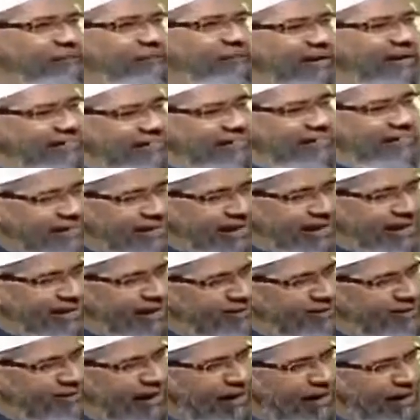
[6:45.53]
But
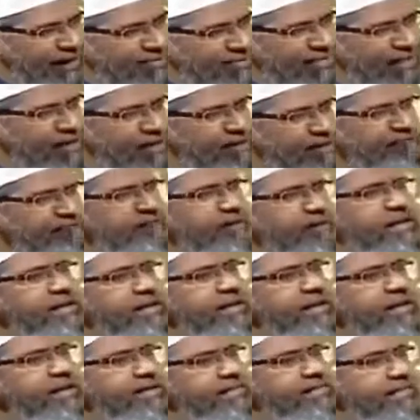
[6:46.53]
theory by itself,
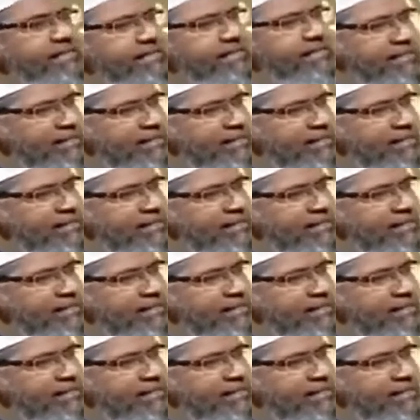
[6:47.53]
it's a